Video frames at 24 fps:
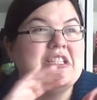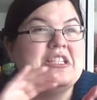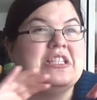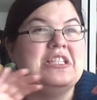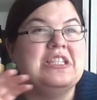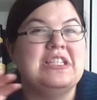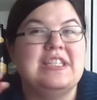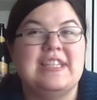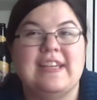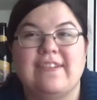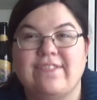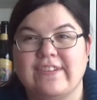
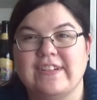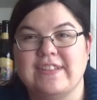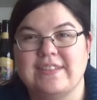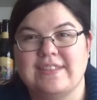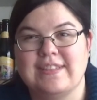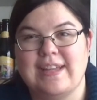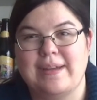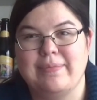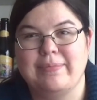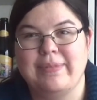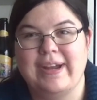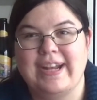different
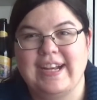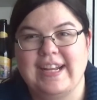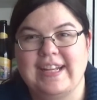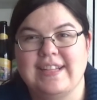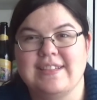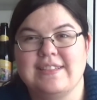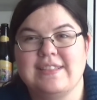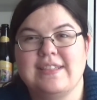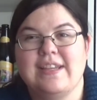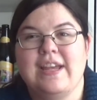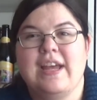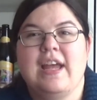
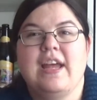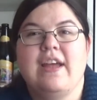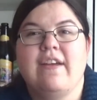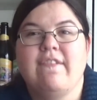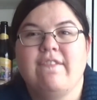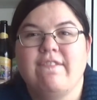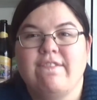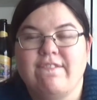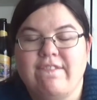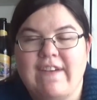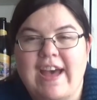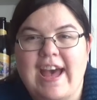subreddits,
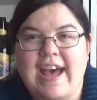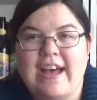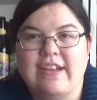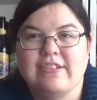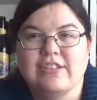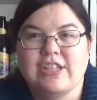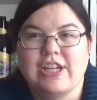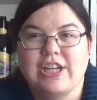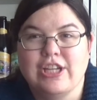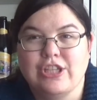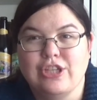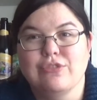found
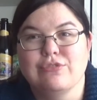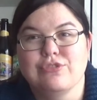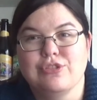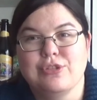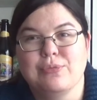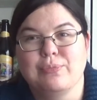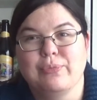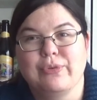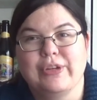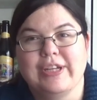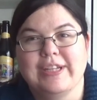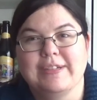a
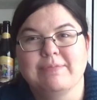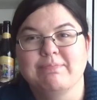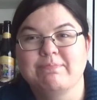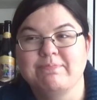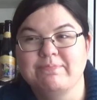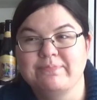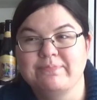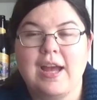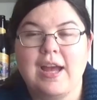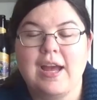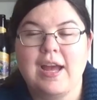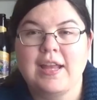YouTube one.
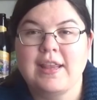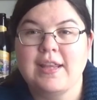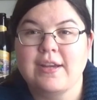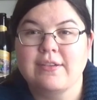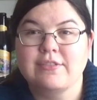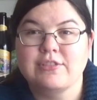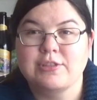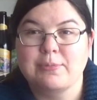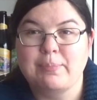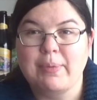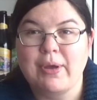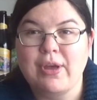And there
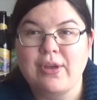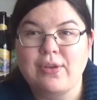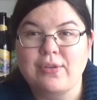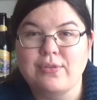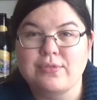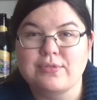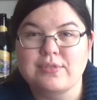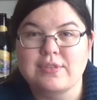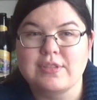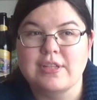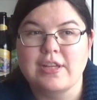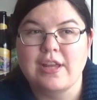was a
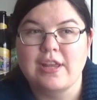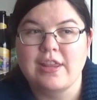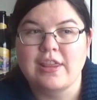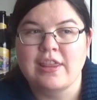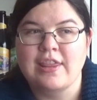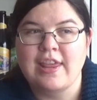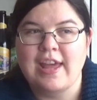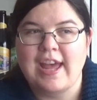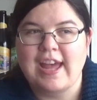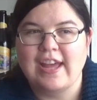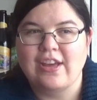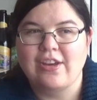post
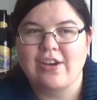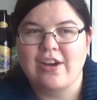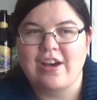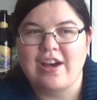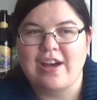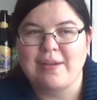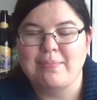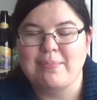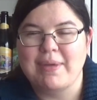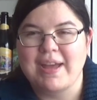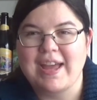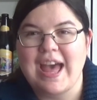that
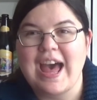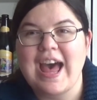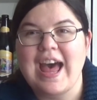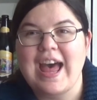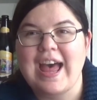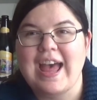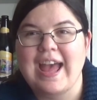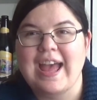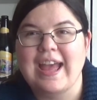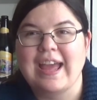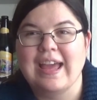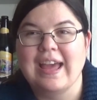caught my
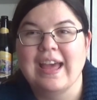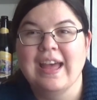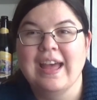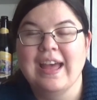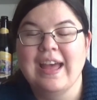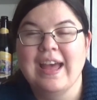eye